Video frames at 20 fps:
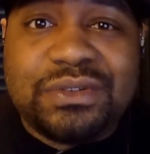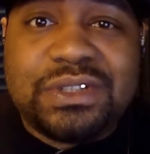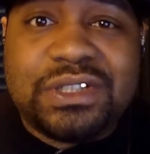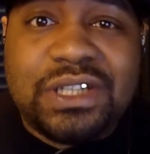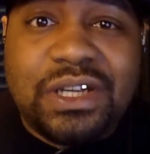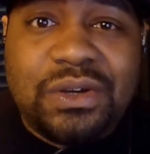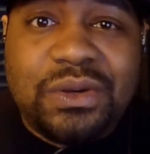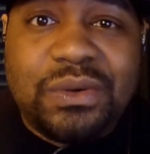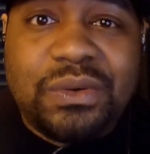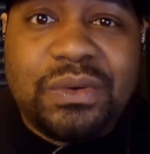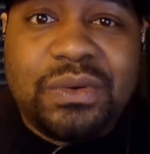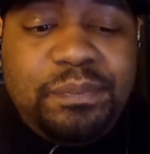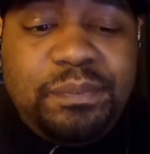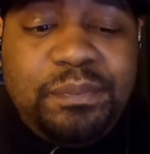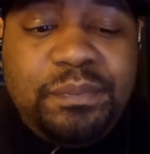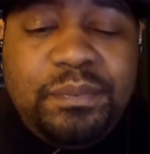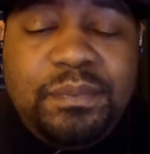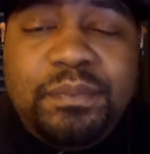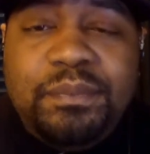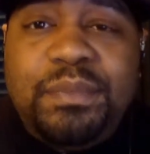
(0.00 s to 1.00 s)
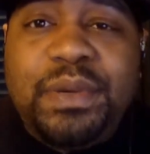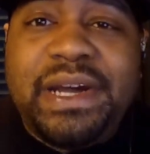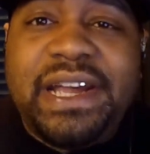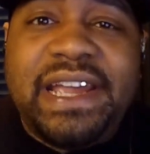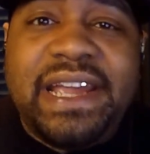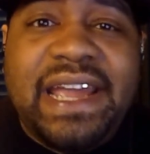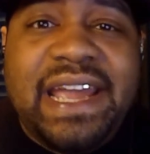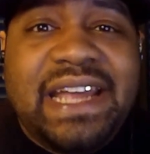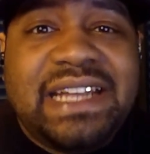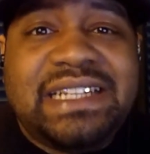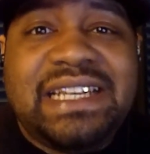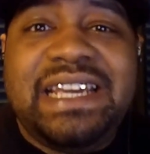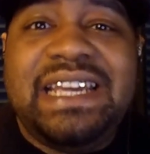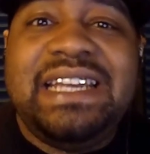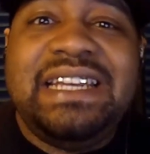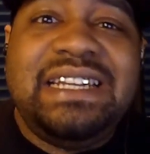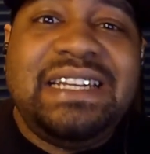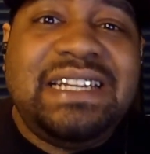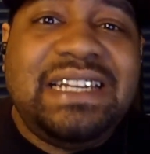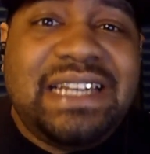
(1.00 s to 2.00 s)
So, but at the
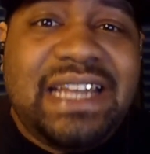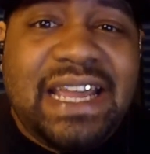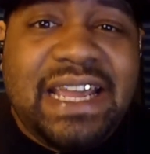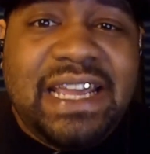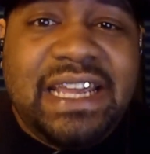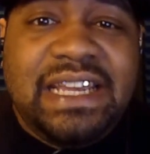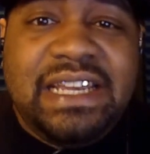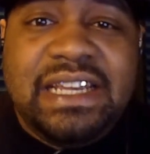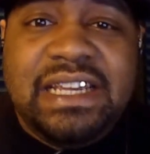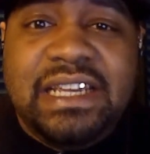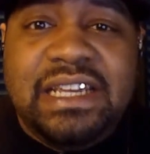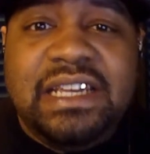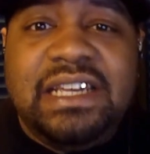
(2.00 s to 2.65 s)
end of the day,